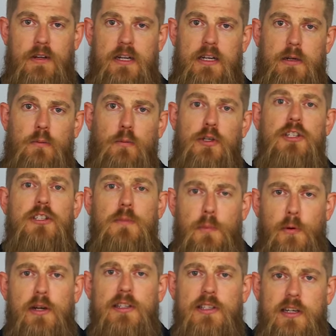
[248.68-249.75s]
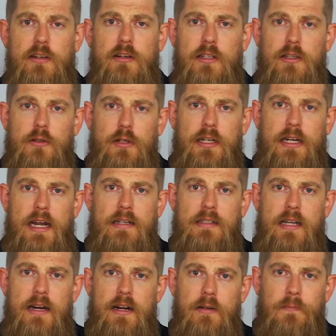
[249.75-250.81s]
here, which is a pretty serious looking
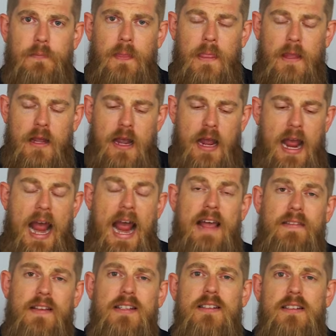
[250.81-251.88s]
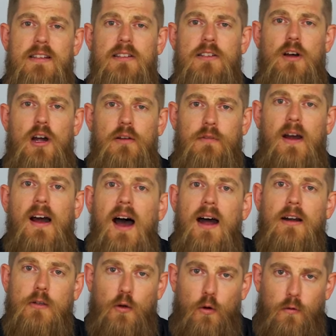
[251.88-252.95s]
antenna, and this is designed for
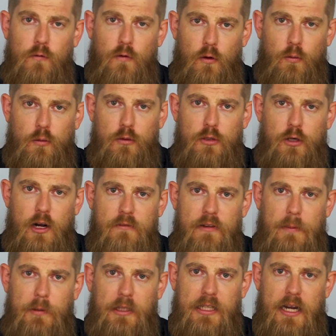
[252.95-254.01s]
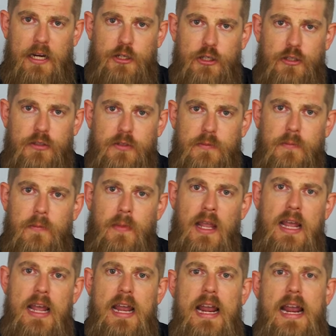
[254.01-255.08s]
hardcore four-wheel drive applications.
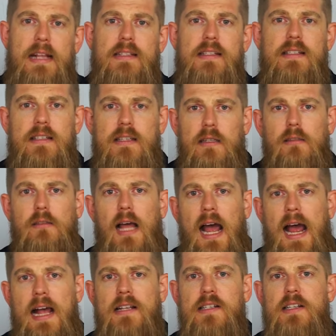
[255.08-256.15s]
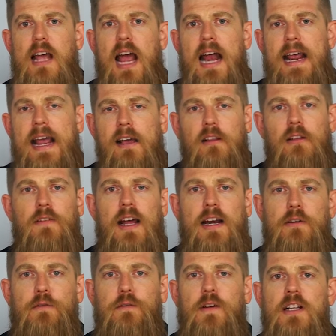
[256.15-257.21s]
It still has an
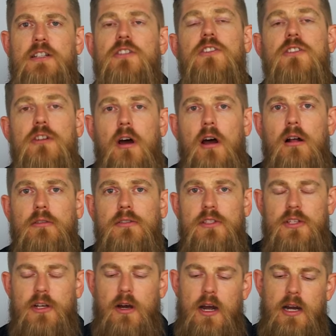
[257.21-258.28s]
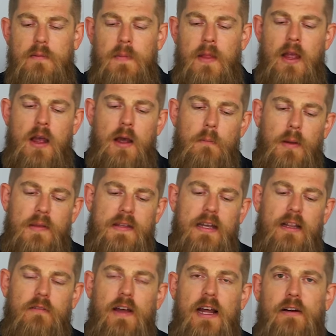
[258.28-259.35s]
elevated feed style design, but the
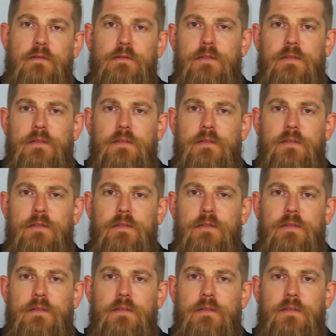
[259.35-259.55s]
elevated